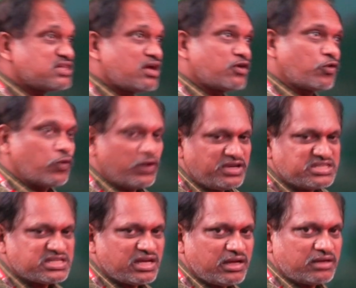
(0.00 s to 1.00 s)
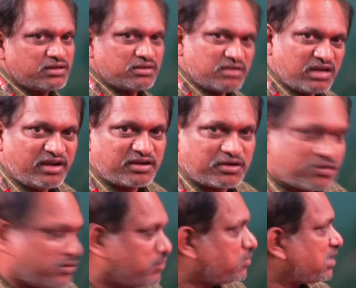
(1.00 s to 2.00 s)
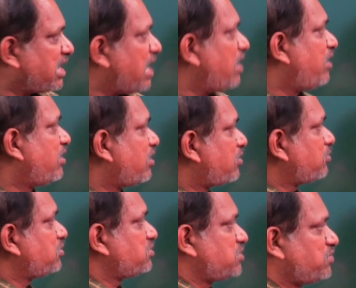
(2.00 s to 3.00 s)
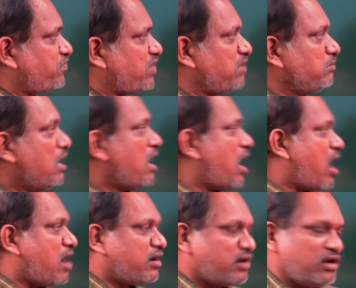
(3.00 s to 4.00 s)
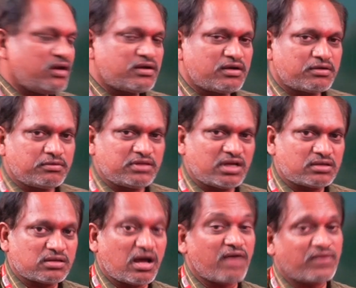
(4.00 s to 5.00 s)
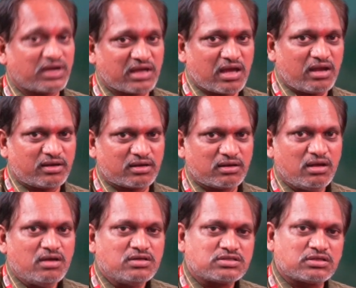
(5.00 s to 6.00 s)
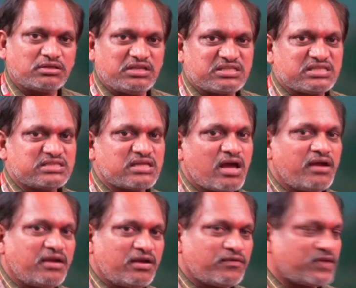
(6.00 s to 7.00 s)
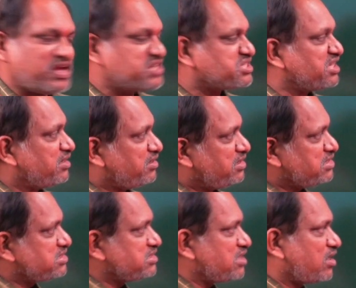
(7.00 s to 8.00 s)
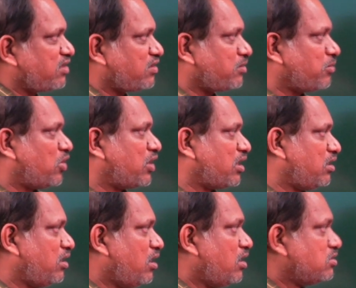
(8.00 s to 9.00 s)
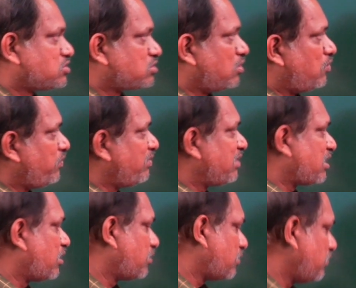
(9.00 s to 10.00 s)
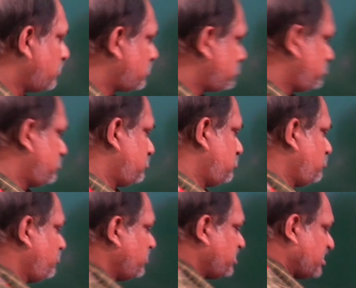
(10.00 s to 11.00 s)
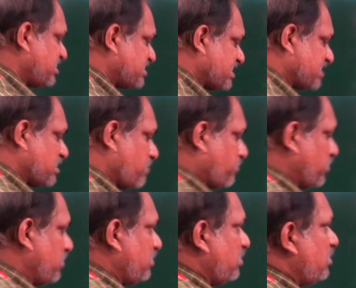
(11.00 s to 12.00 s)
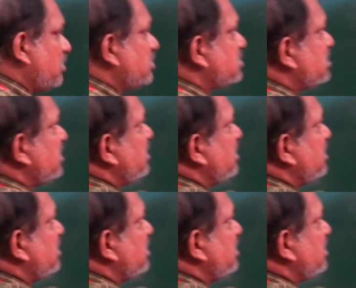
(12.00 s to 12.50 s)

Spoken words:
are coincide related to calendar 2005 and related to that other calendar. So this is the identification. This is another model. So we will conclude with this example. See